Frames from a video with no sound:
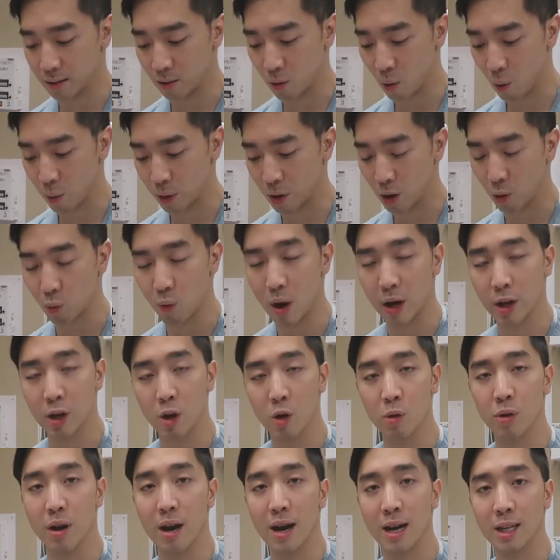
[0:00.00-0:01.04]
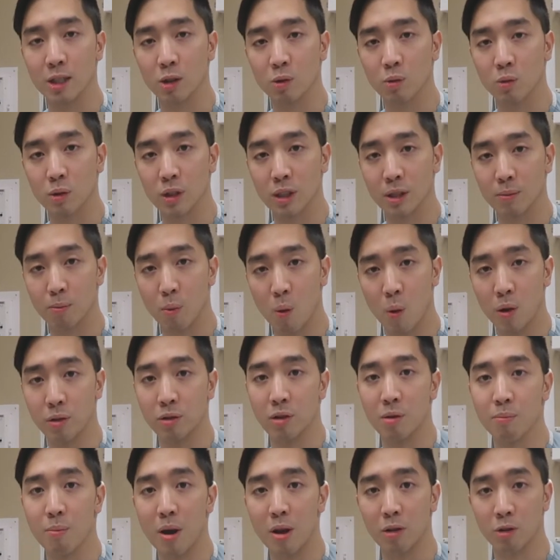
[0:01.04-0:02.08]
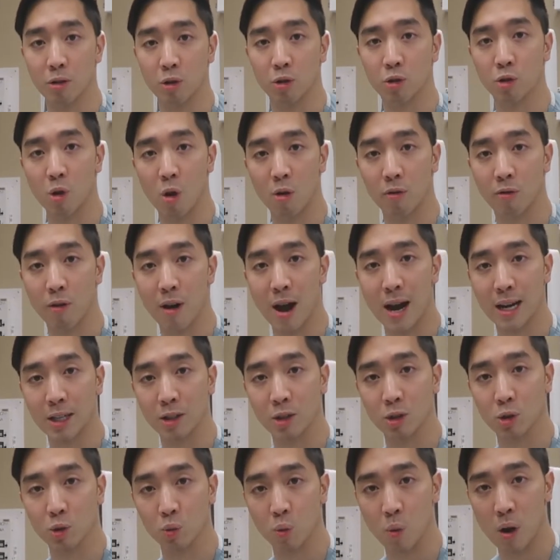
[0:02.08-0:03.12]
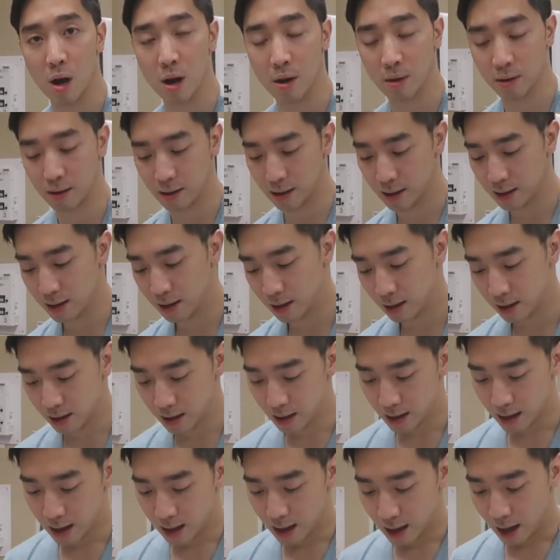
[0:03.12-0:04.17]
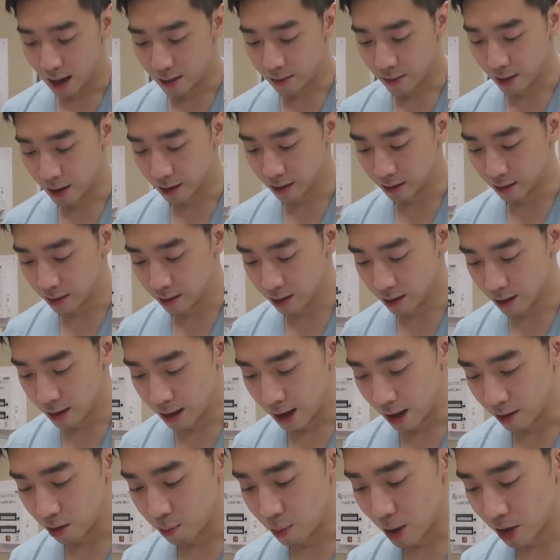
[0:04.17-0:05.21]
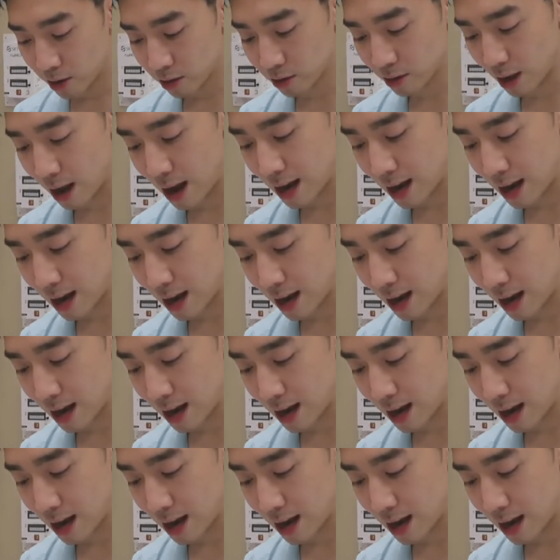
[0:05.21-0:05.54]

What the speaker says: what we call raccoon eyes, which can point to a basilar skull fracture as well. And then, if the patient's